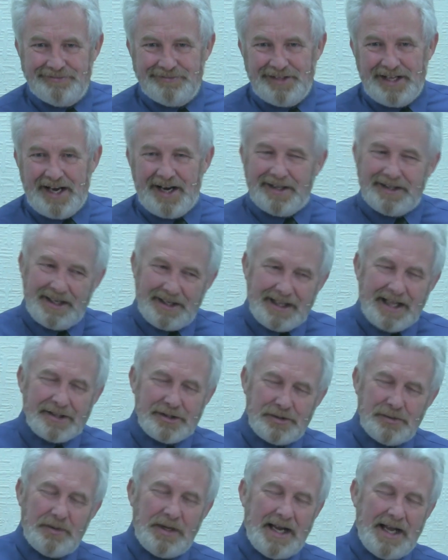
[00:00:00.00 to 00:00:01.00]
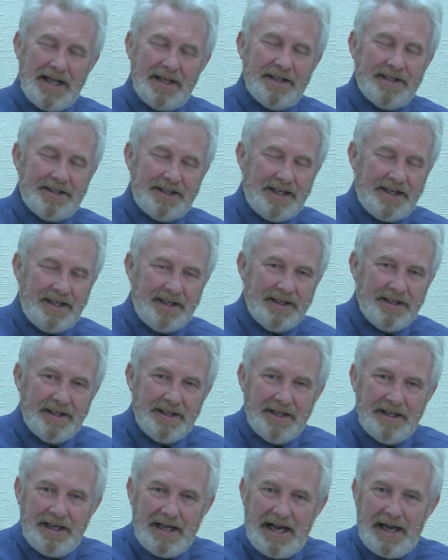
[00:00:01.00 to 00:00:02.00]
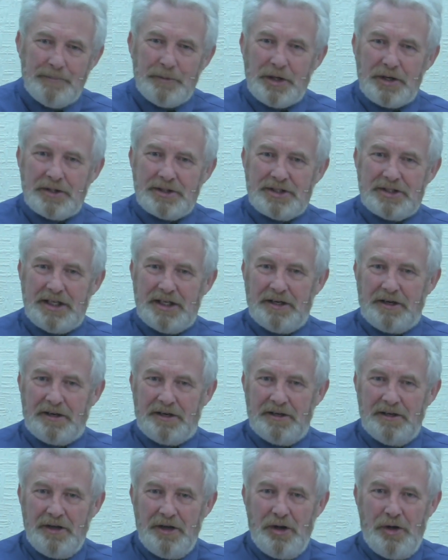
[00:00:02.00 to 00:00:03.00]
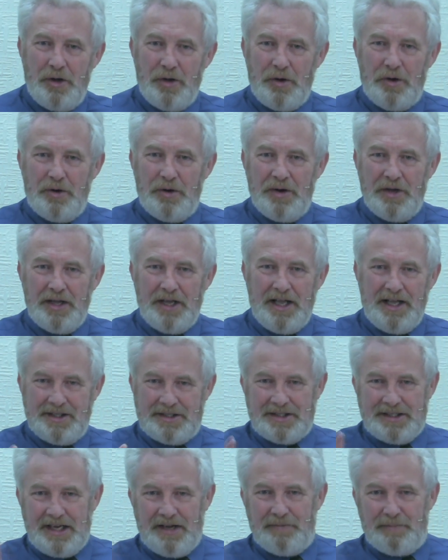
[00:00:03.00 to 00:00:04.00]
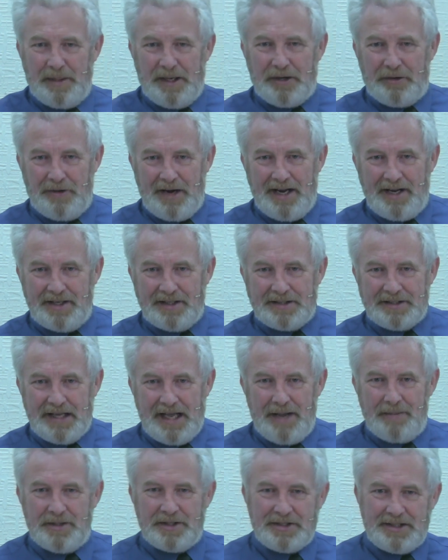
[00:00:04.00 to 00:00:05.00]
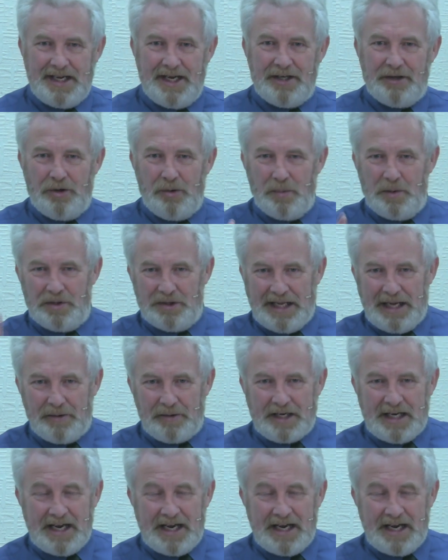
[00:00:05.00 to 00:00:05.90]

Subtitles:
And I think that's the reality. I'm not a sinner who is saved by grace. I'm a saint who will now